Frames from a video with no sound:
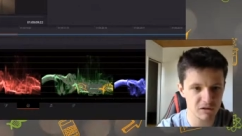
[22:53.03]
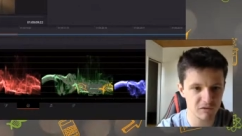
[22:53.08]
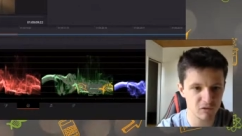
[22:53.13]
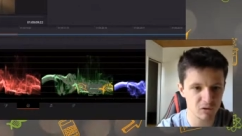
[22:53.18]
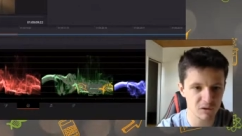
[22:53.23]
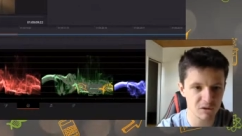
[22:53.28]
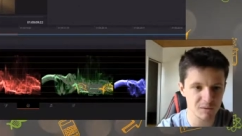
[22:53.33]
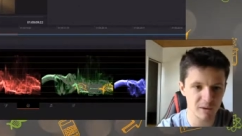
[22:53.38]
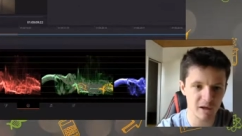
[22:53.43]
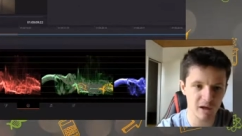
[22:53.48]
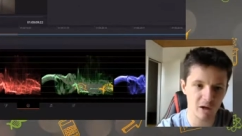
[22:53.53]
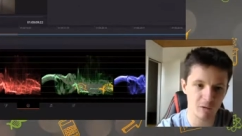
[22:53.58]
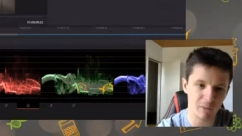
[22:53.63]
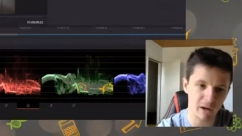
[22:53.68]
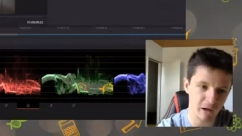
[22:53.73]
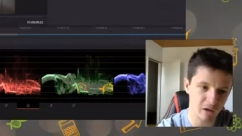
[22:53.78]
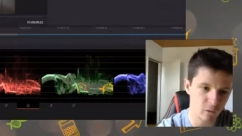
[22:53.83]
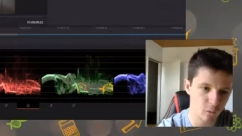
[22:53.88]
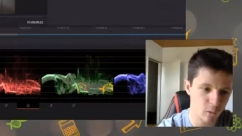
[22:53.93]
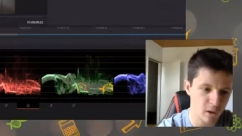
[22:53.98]
if you want to make it go
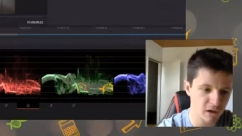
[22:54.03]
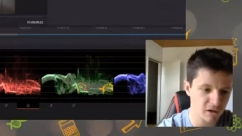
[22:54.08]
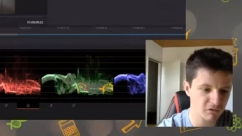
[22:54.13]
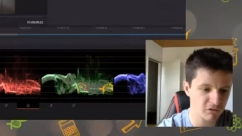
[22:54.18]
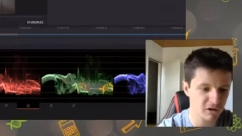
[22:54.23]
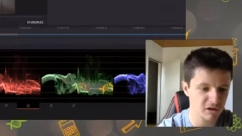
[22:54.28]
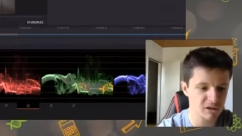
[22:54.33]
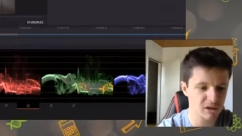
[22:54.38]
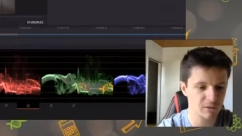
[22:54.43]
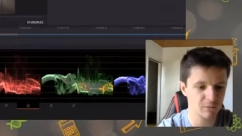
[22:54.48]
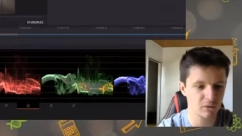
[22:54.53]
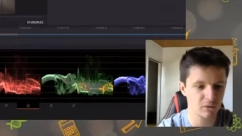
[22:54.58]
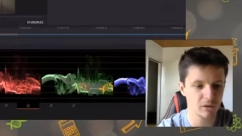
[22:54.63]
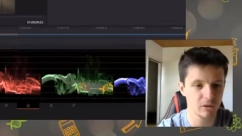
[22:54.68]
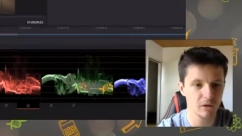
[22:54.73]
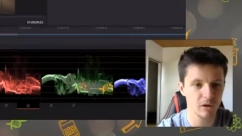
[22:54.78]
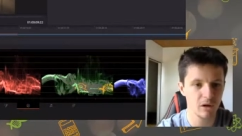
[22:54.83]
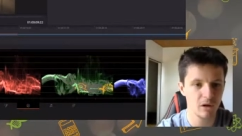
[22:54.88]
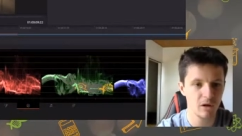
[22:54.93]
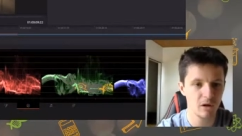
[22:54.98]
black and white, for
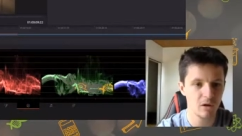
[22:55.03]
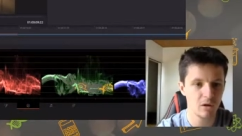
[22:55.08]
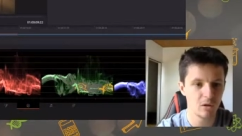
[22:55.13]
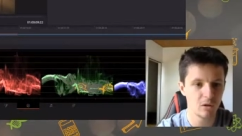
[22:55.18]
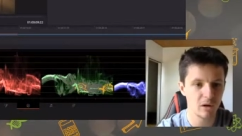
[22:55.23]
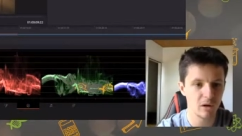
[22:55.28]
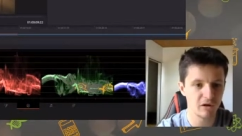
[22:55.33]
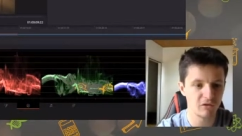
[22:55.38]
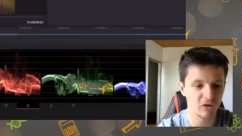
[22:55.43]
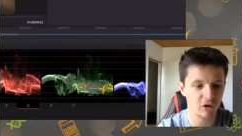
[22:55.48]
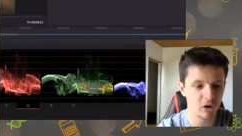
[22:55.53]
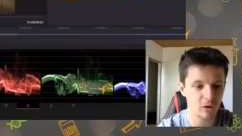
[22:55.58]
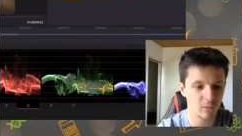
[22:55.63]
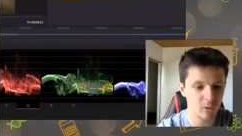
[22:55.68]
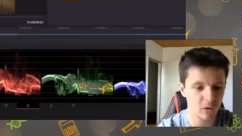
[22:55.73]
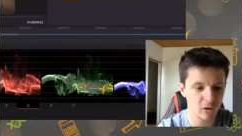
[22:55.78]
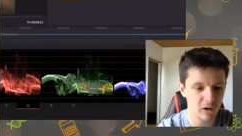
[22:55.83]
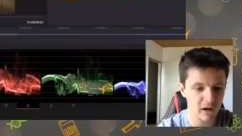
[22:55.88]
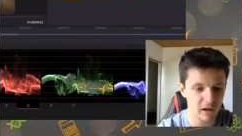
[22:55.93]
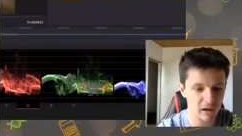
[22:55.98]
example, or have a lot
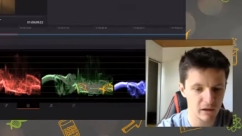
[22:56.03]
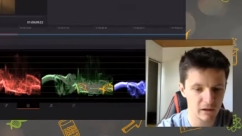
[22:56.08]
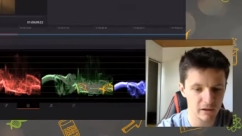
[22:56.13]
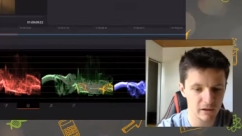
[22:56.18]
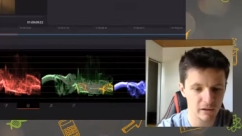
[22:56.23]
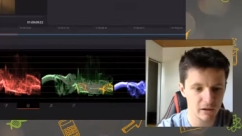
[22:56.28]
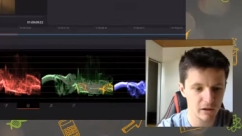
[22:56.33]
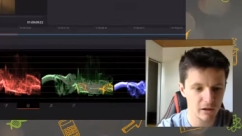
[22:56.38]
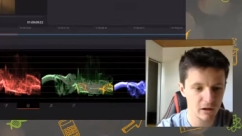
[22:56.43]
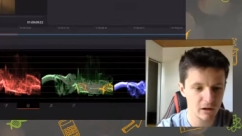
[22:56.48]
more color,